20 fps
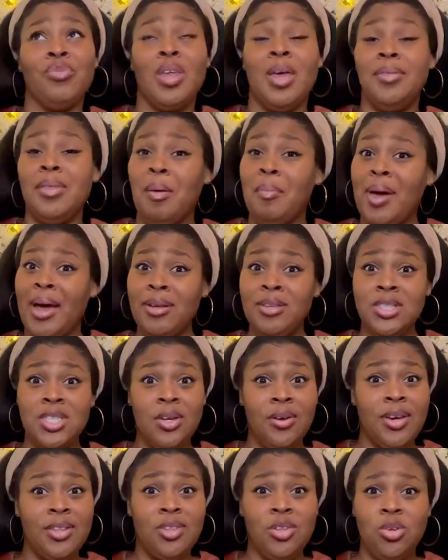the
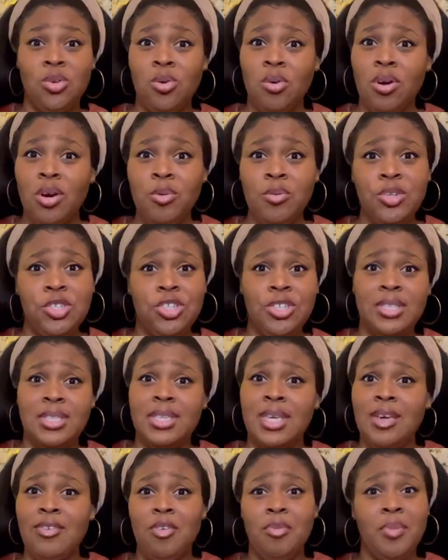bouncer at the door was just
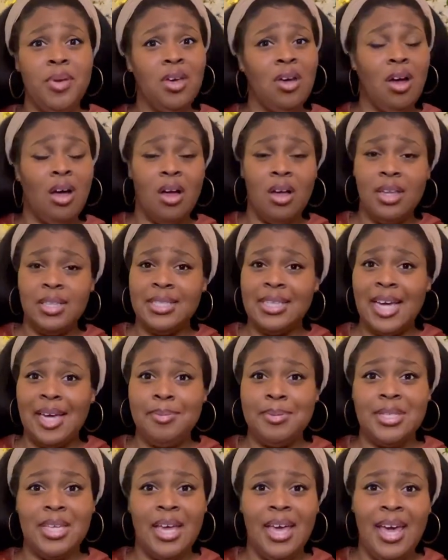giving me all
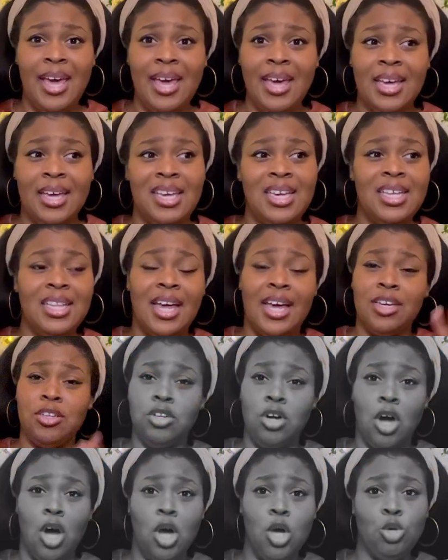types of heck. And he like,
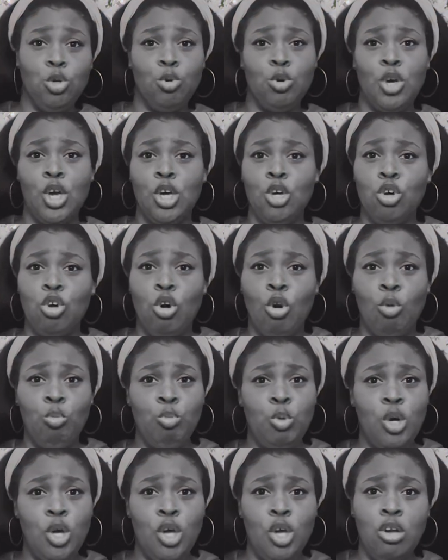no, you can't come
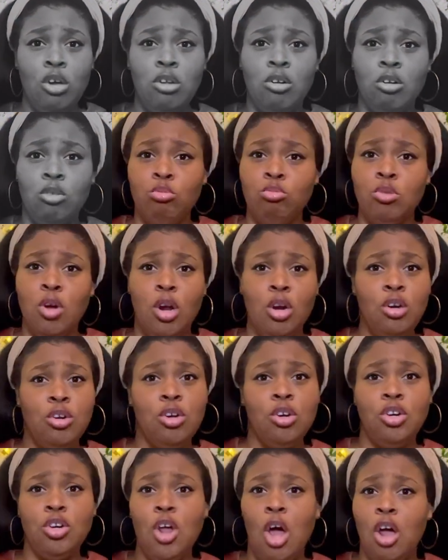in. Da,
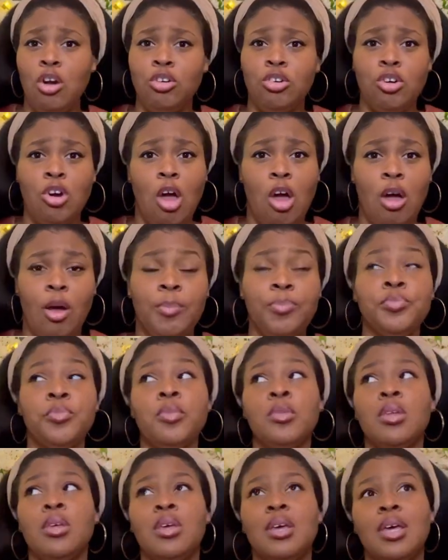da, da,
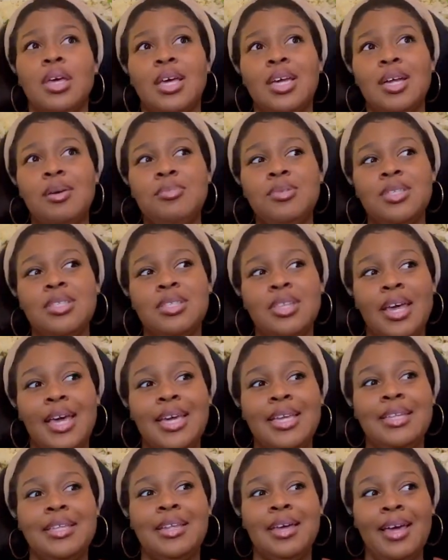and I'm just
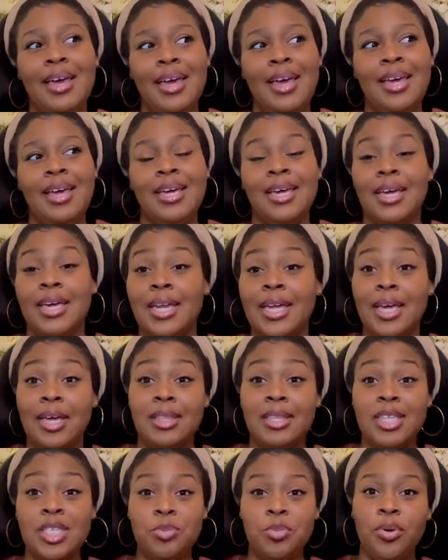like, dang. And
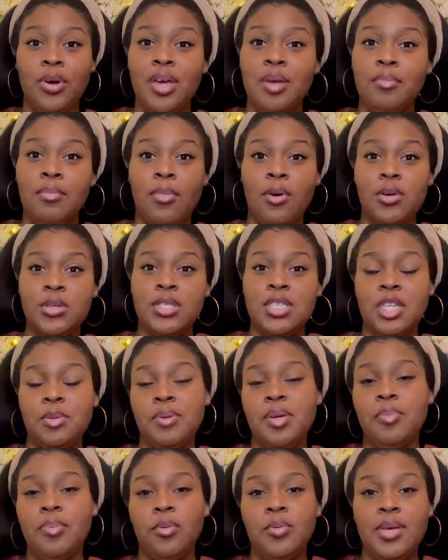at this point, most of the
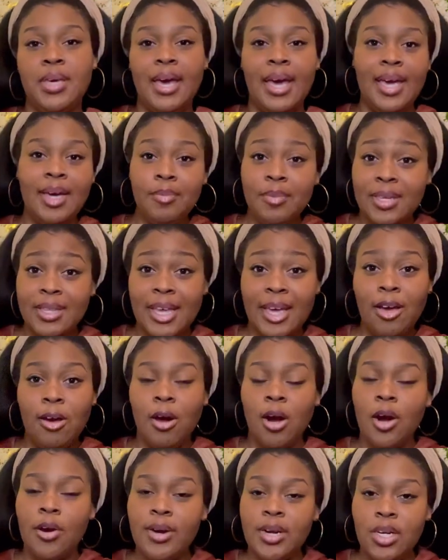people we came with had
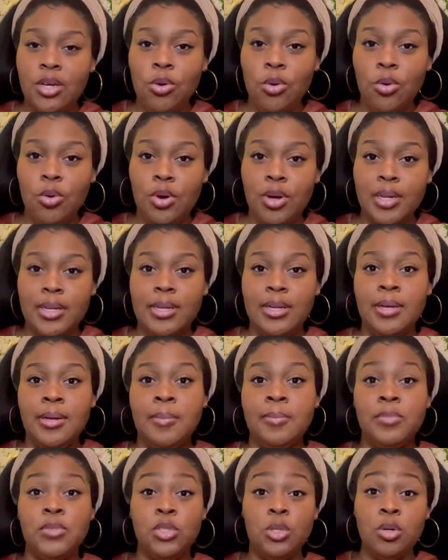already gone
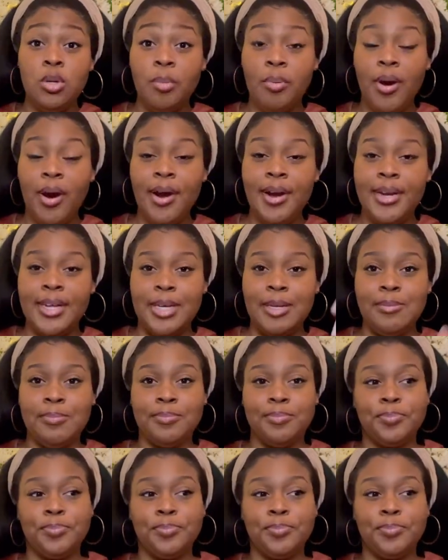to the party.